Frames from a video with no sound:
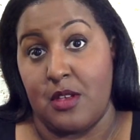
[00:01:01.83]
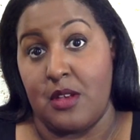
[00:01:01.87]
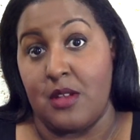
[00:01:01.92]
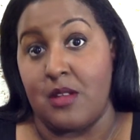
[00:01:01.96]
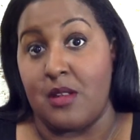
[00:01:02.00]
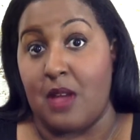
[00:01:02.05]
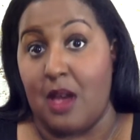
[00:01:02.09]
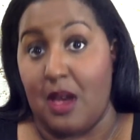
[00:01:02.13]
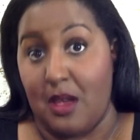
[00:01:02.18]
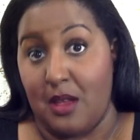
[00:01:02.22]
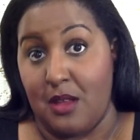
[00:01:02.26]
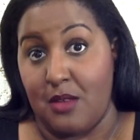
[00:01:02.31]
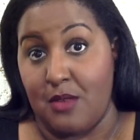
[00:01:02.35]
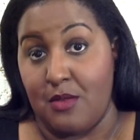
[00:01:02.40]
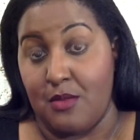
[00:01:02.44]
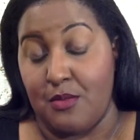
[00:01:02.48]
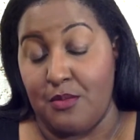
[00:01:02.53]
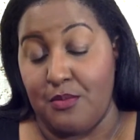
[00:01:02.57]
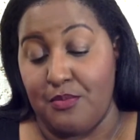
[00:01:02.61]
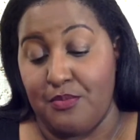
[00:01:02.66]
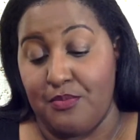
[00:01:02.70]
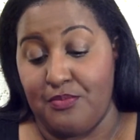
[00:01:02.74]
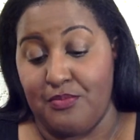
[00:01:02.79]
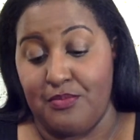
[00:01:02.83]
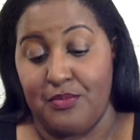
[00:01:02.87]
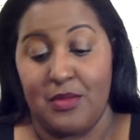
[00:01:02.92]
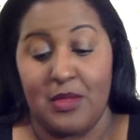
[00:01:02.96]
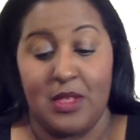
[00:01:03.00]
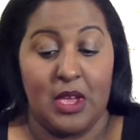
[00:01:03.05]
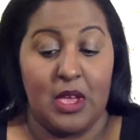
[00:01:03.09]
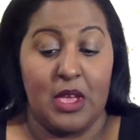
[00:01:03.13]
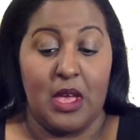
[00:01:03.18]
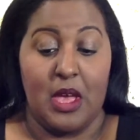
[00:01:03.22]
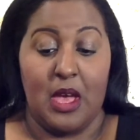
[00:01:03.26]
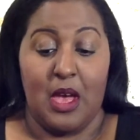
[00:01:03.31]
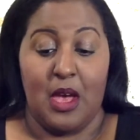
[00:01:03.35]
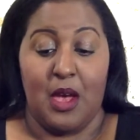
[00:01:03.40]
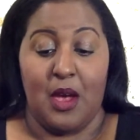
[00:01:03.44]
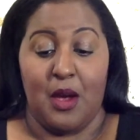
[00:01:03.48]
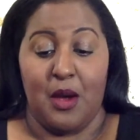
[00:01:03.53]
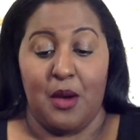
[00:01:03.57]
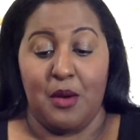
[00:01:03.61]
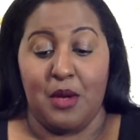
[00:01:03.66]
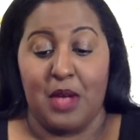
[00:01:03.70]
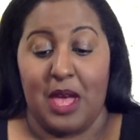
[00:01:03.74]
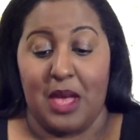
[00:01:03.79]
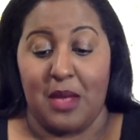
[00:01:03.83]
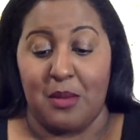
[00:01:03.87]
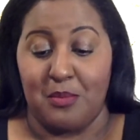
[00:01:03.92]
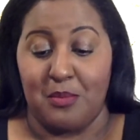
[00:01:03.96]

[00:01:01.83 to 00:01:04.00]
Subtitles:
an item. Okay,